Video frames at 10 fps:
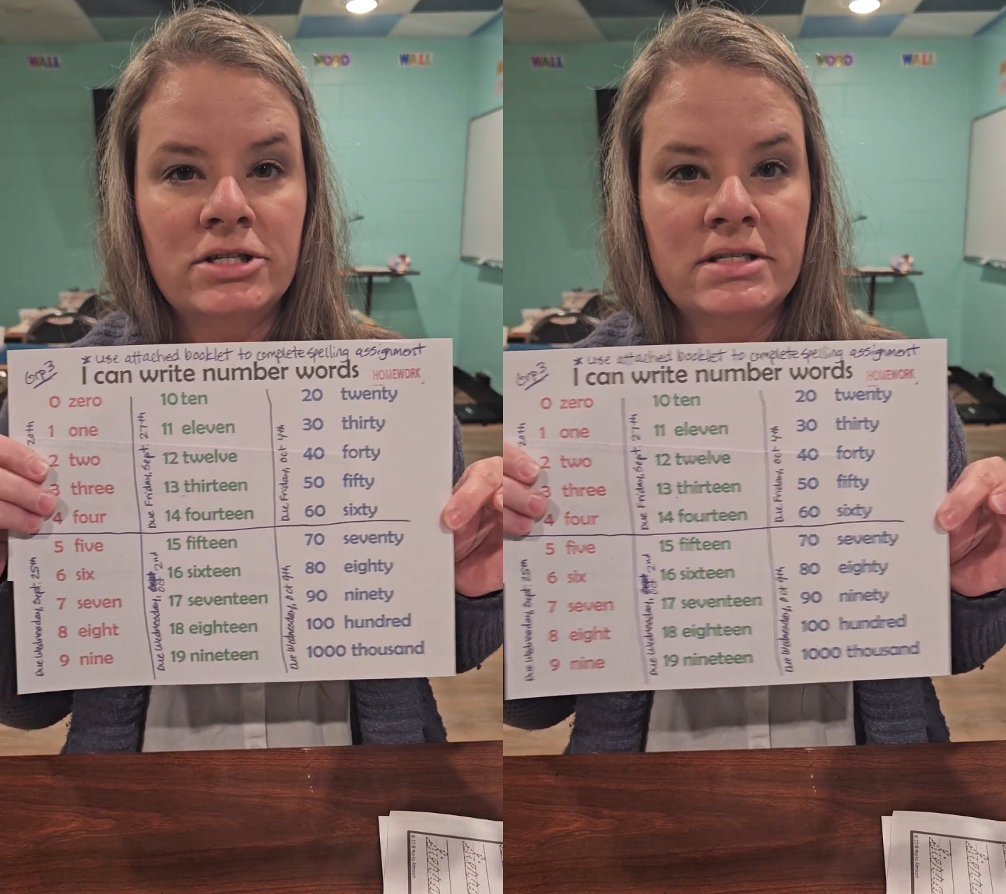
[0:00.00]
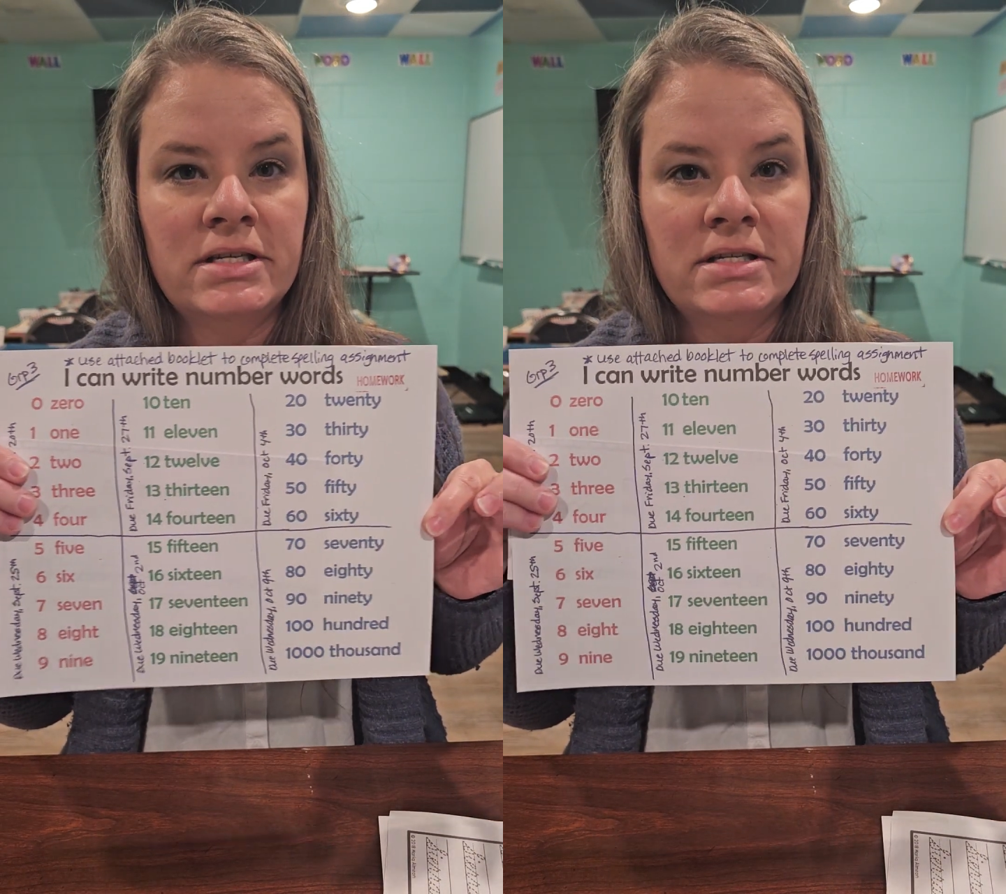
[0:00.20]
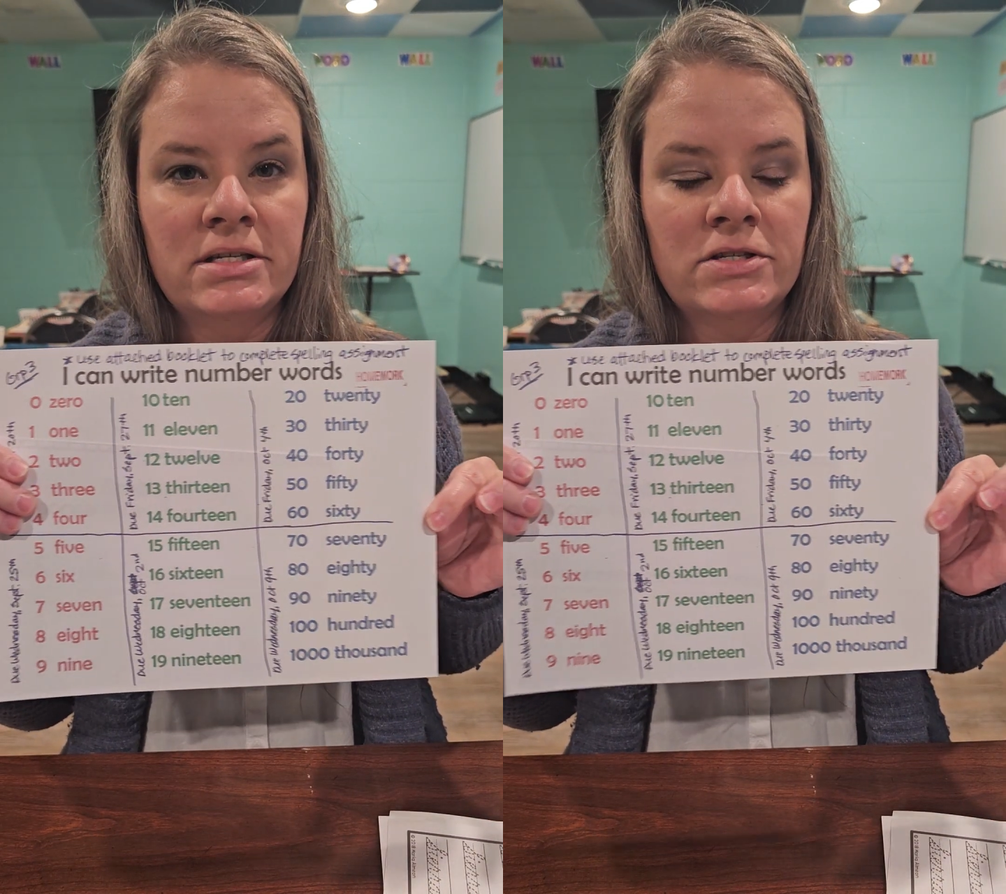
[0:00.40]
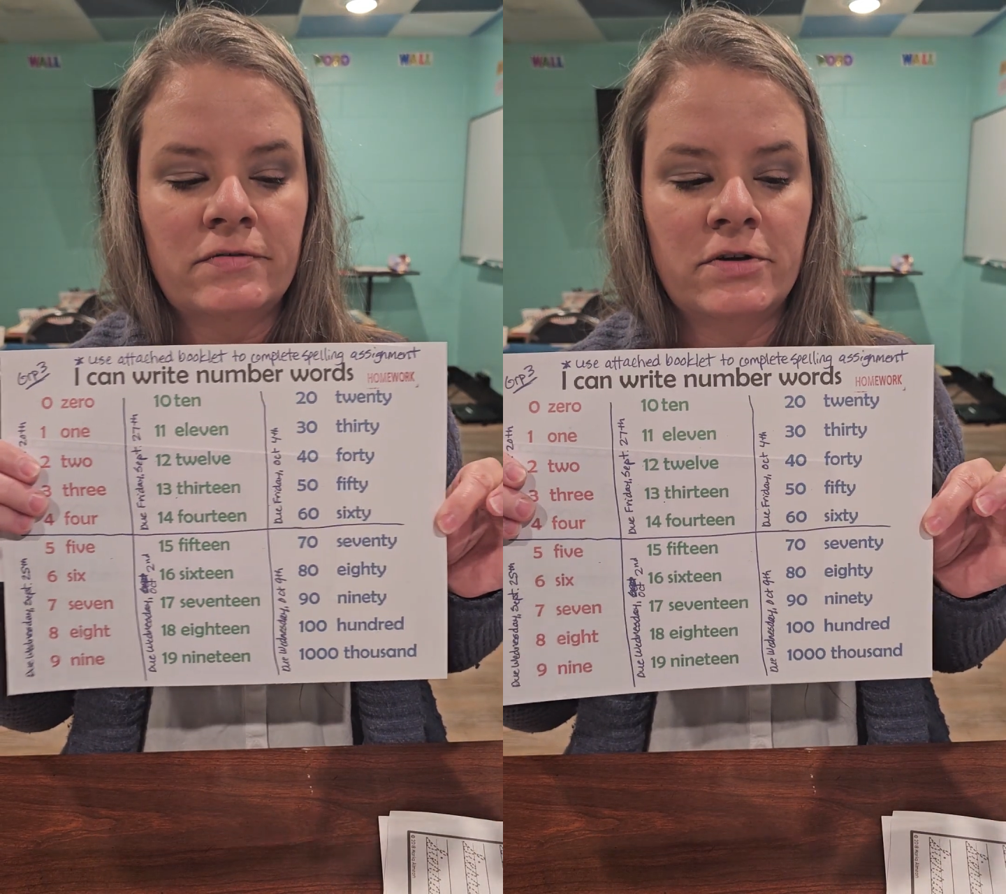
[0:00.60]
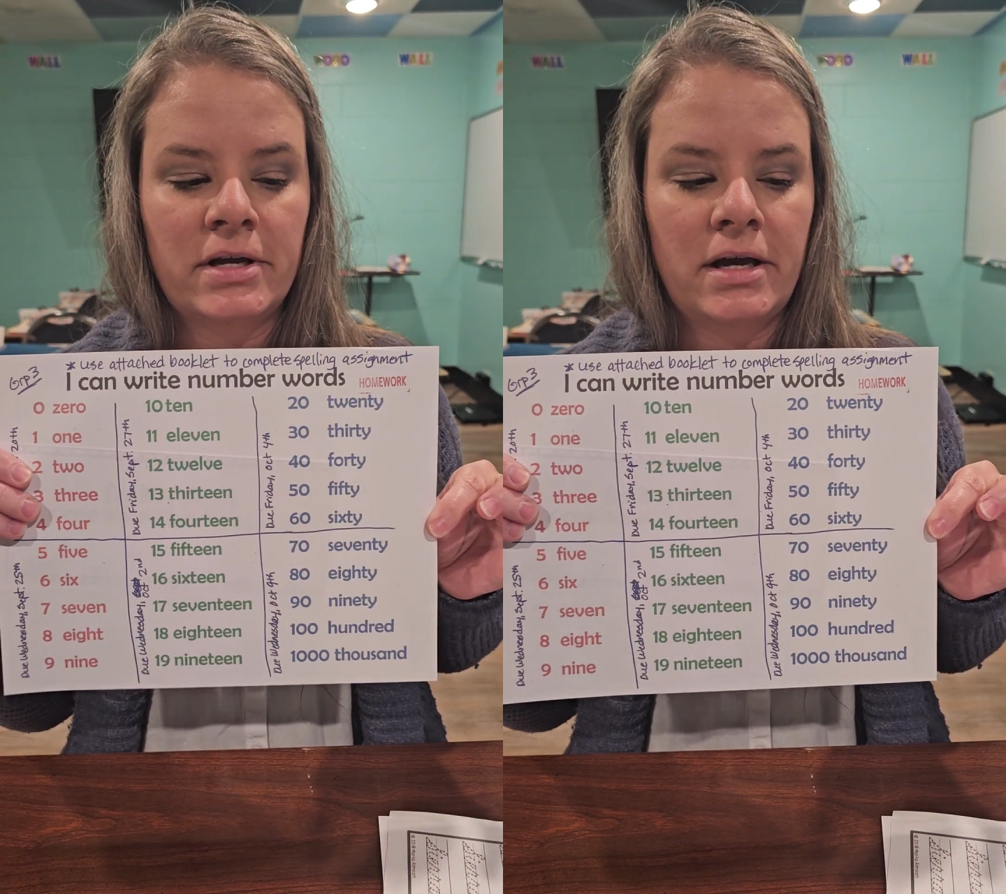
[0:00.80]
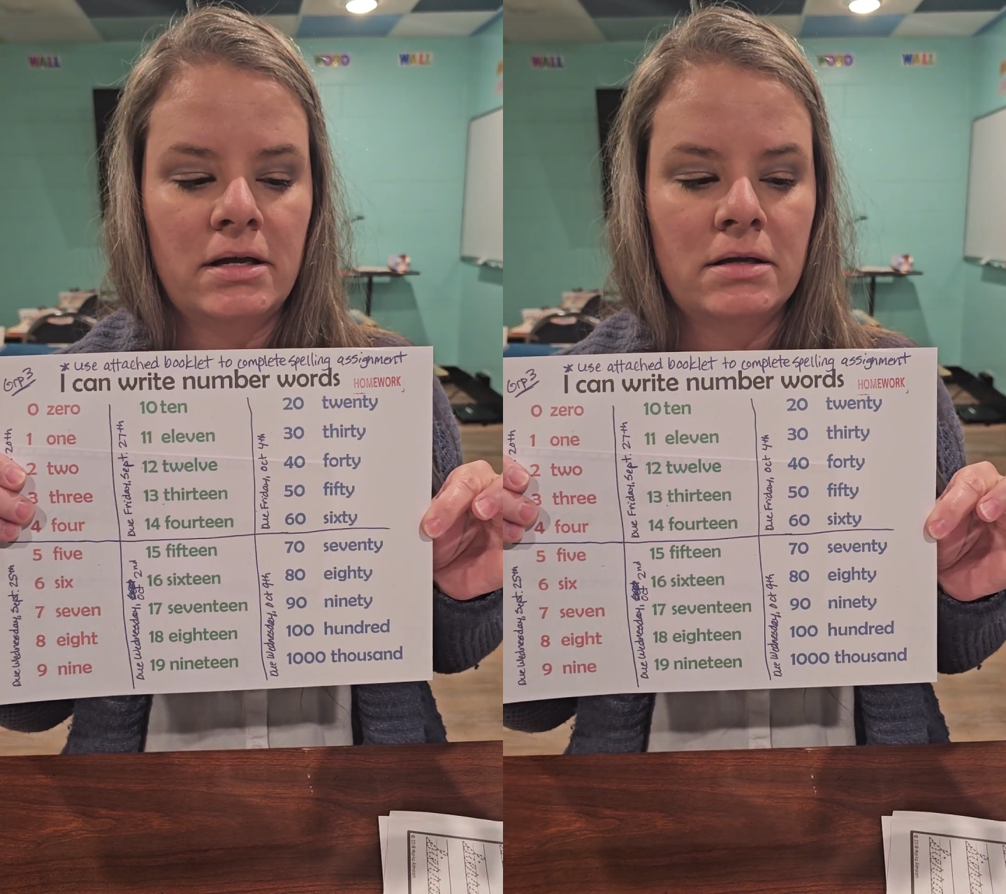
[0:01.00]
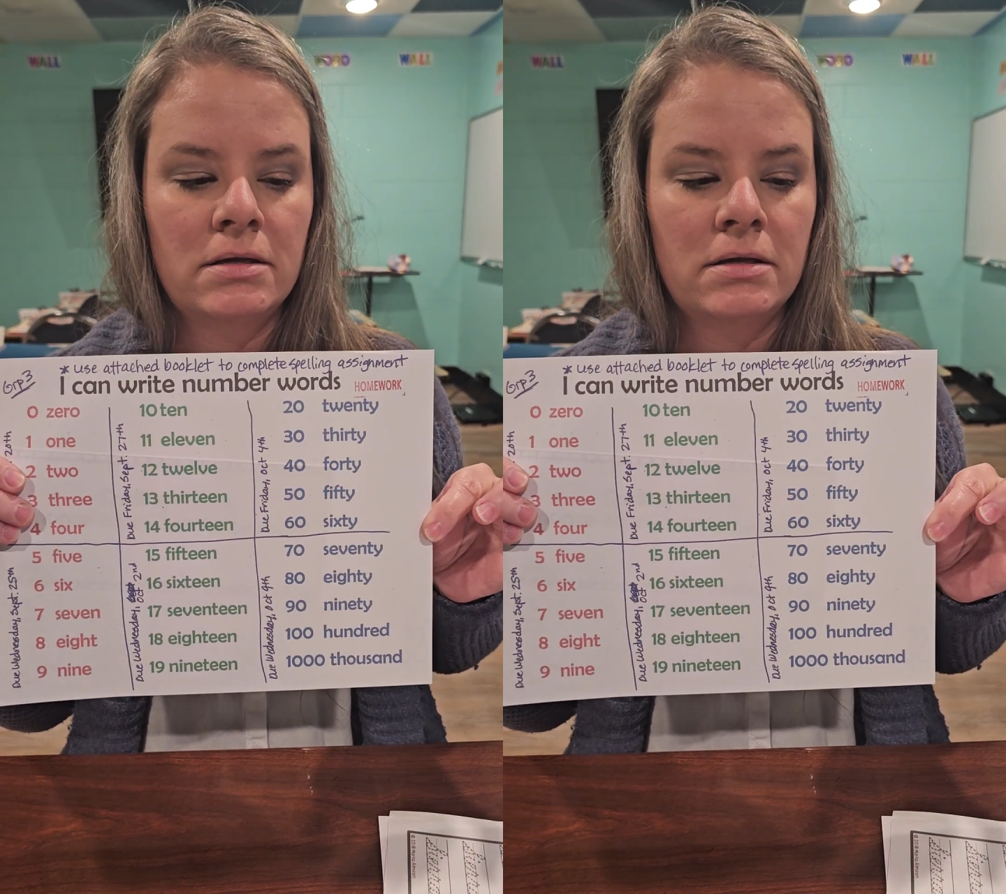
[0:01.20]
it's easy to forget.